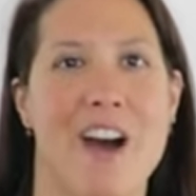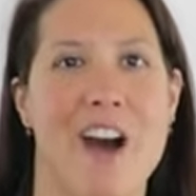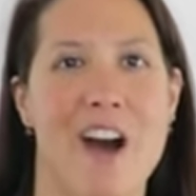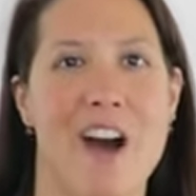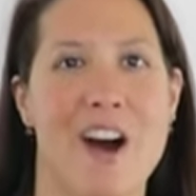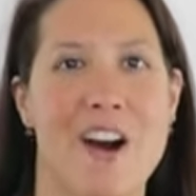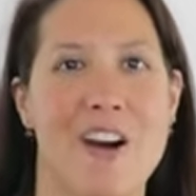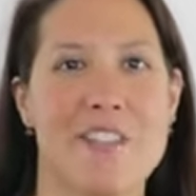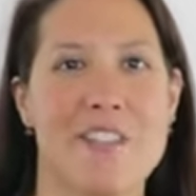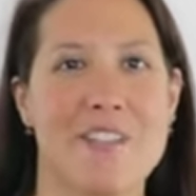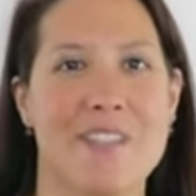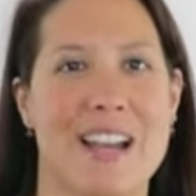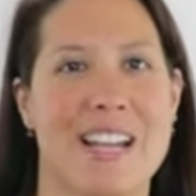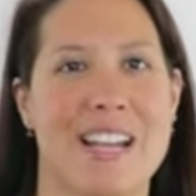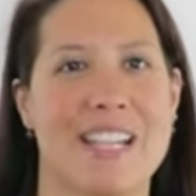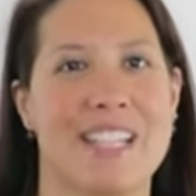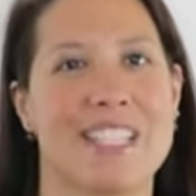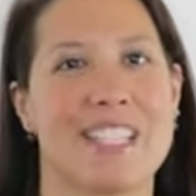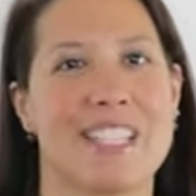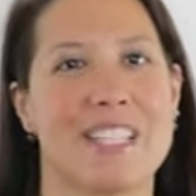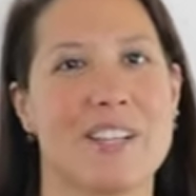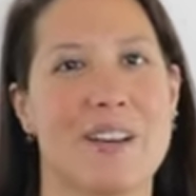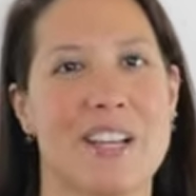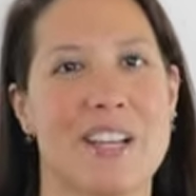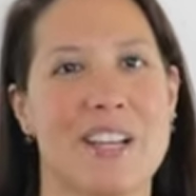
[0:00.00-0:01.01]
All right,
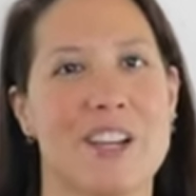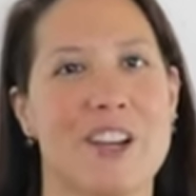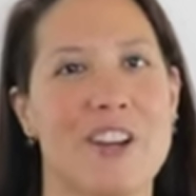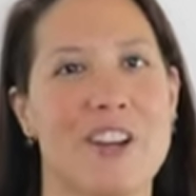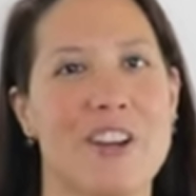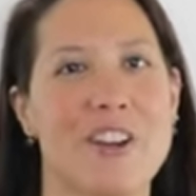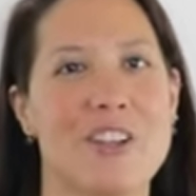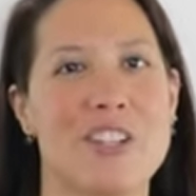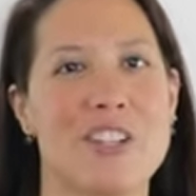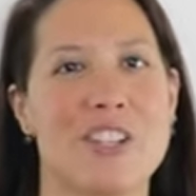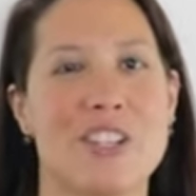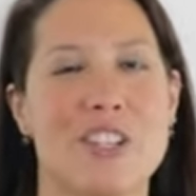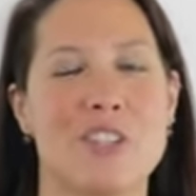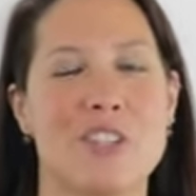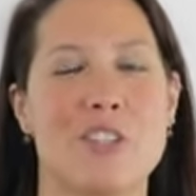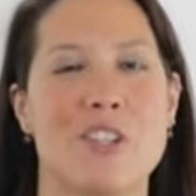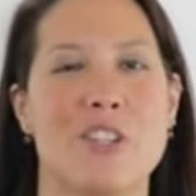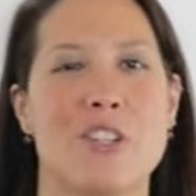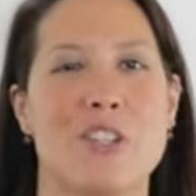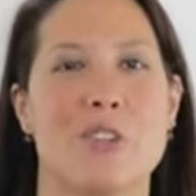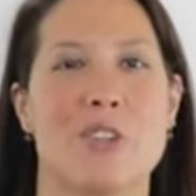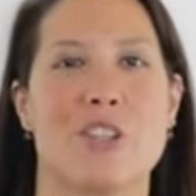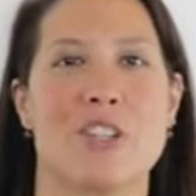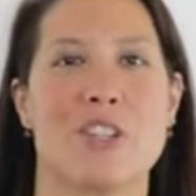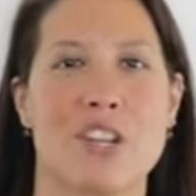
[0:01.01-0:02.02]
so I encourage you
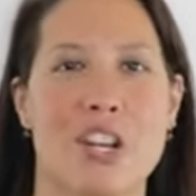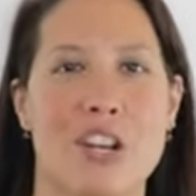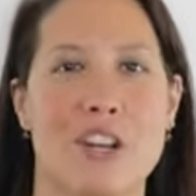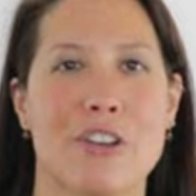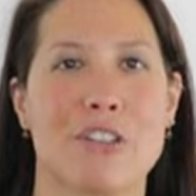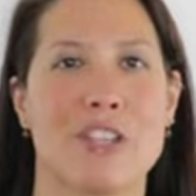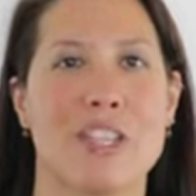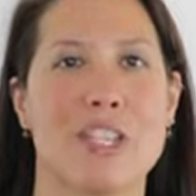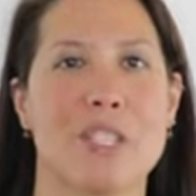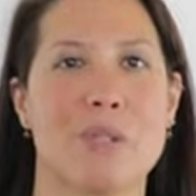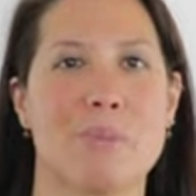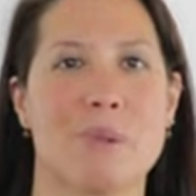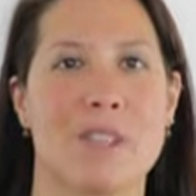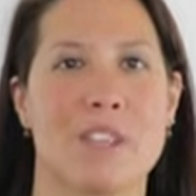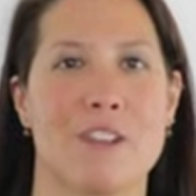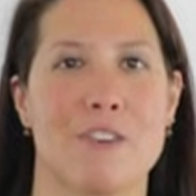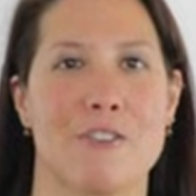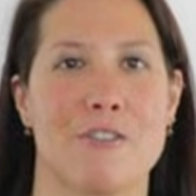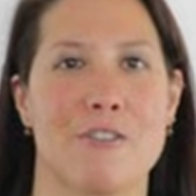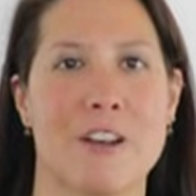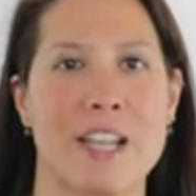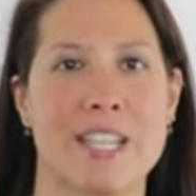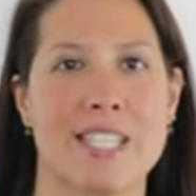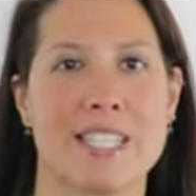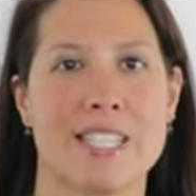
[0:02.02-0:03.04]
to share this with your
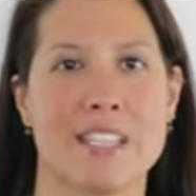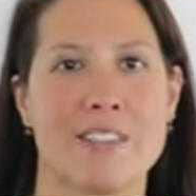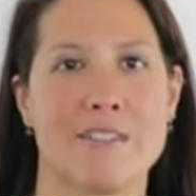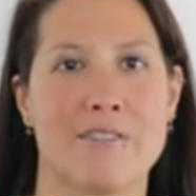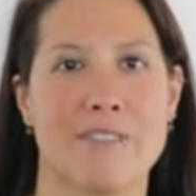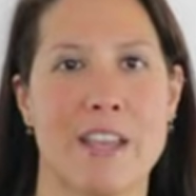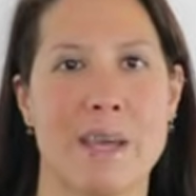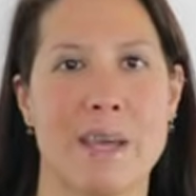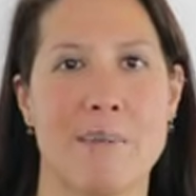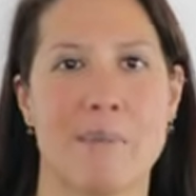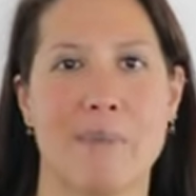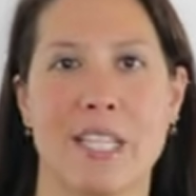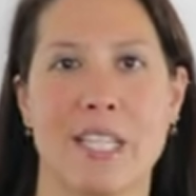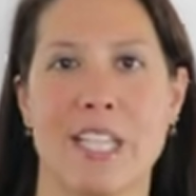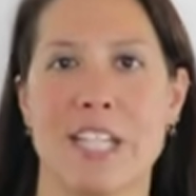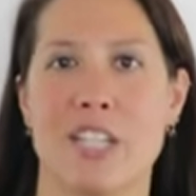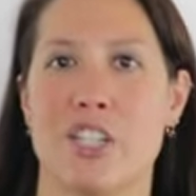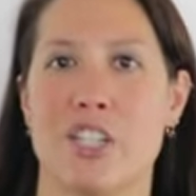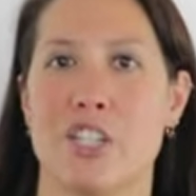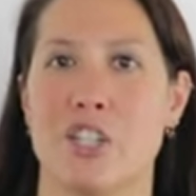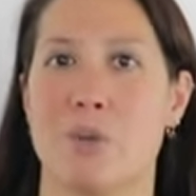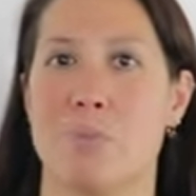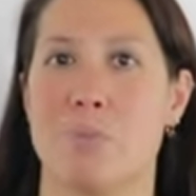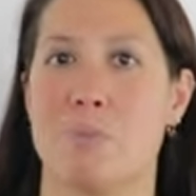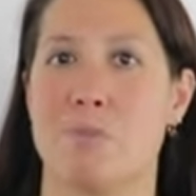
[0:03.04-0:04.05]
friends and family,
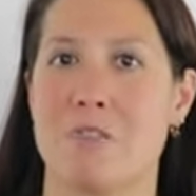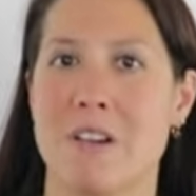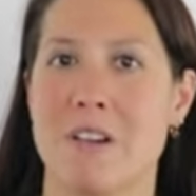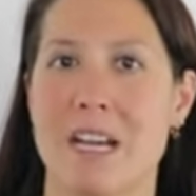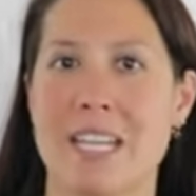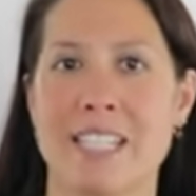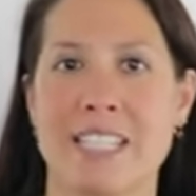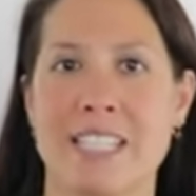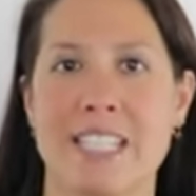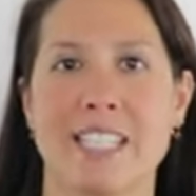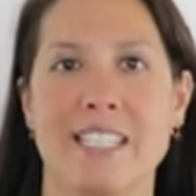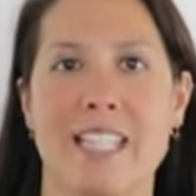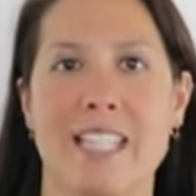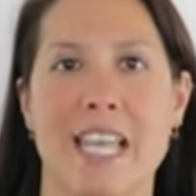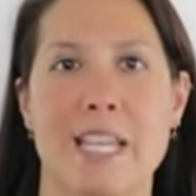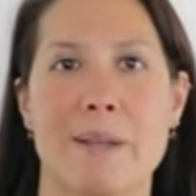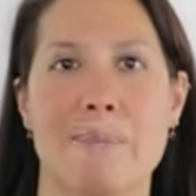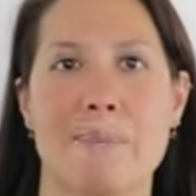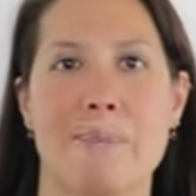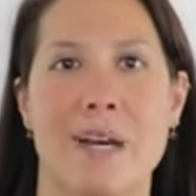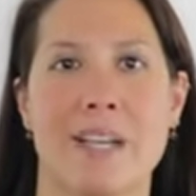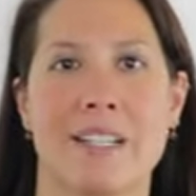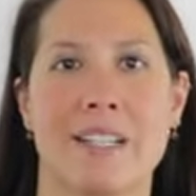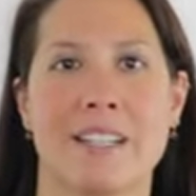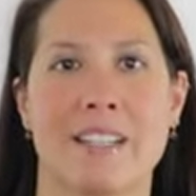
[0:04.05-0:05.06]
to press the
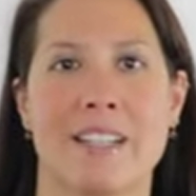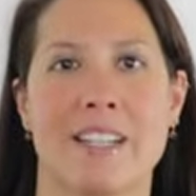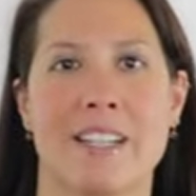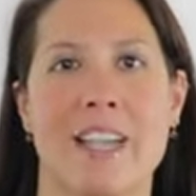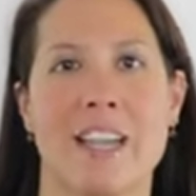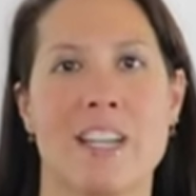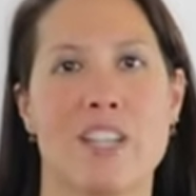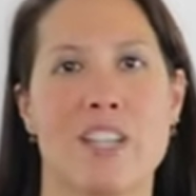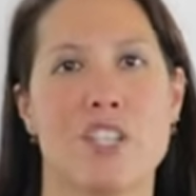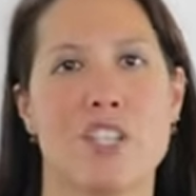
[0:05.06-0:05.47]
like button,